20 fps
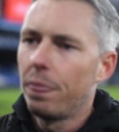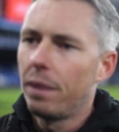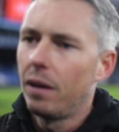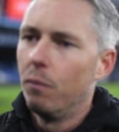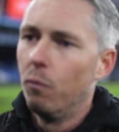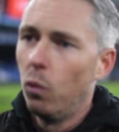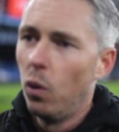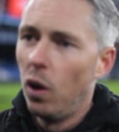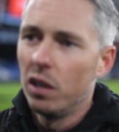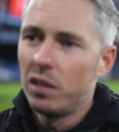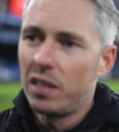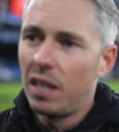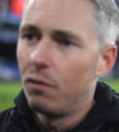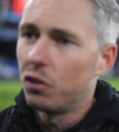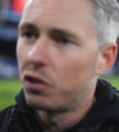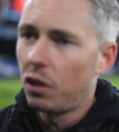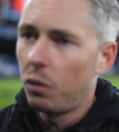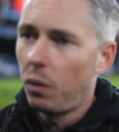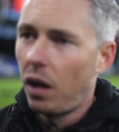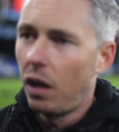and worked ever
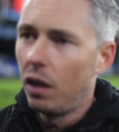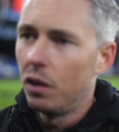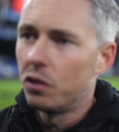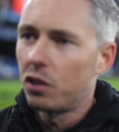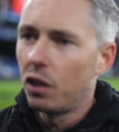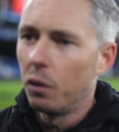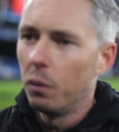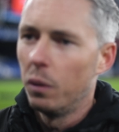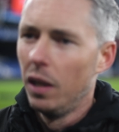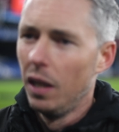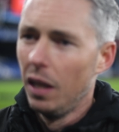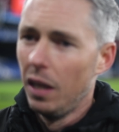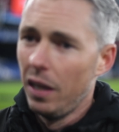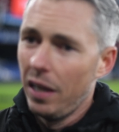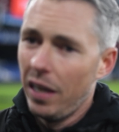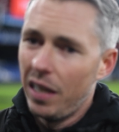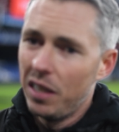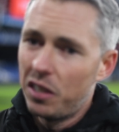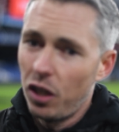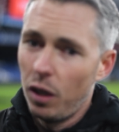so hard. So
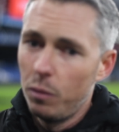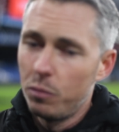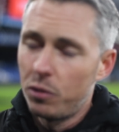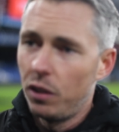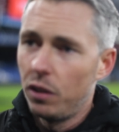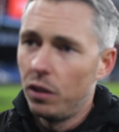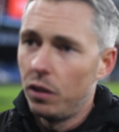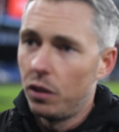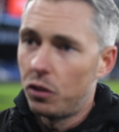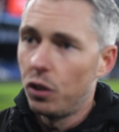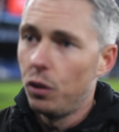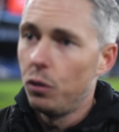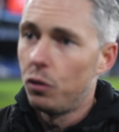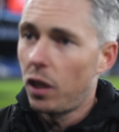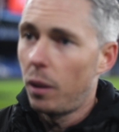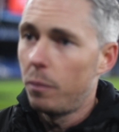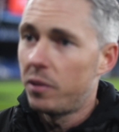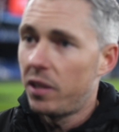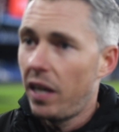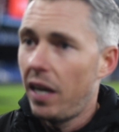in terms of the two
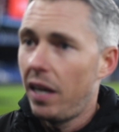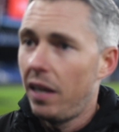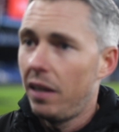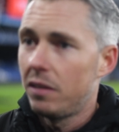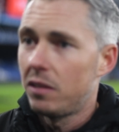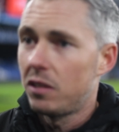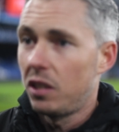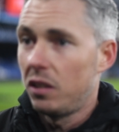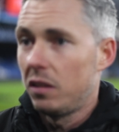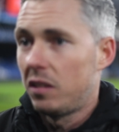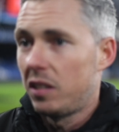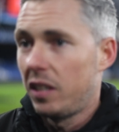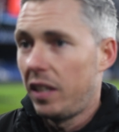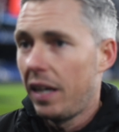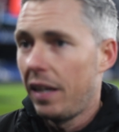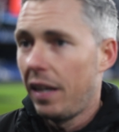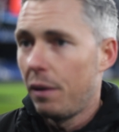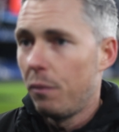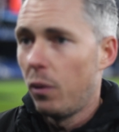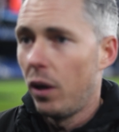subs there,
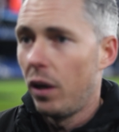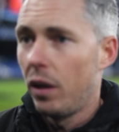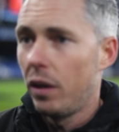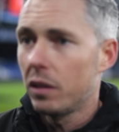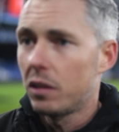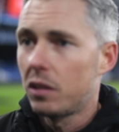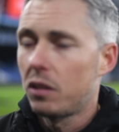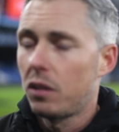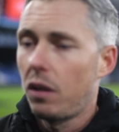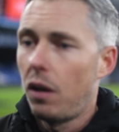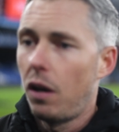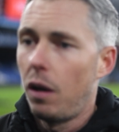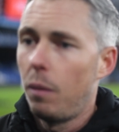today they worked.